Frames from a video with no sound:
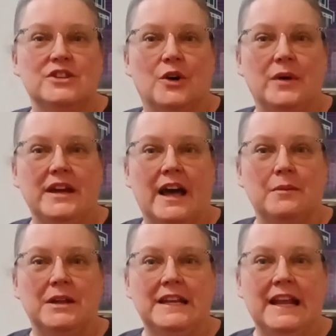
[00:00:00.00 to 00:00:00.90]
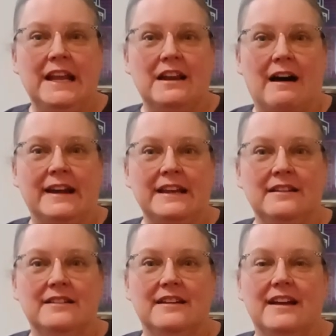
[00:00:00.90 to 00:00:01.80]
So he got him a nitty
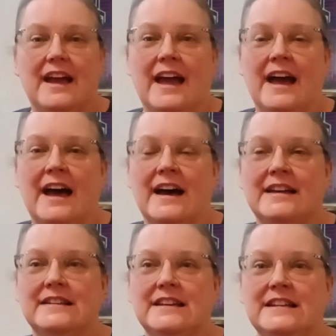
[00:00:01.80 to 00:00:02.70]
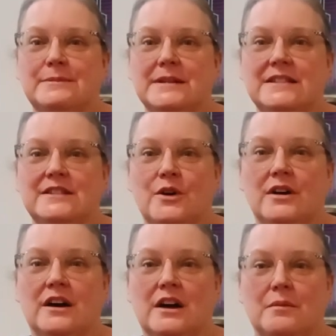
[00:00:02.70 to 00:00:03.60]
naughty, and he's been so.
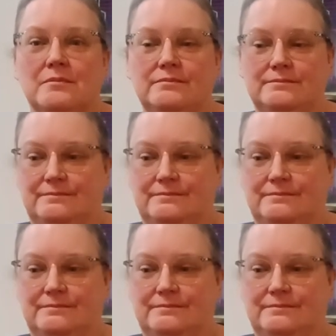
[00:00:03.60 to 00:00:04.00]
Um,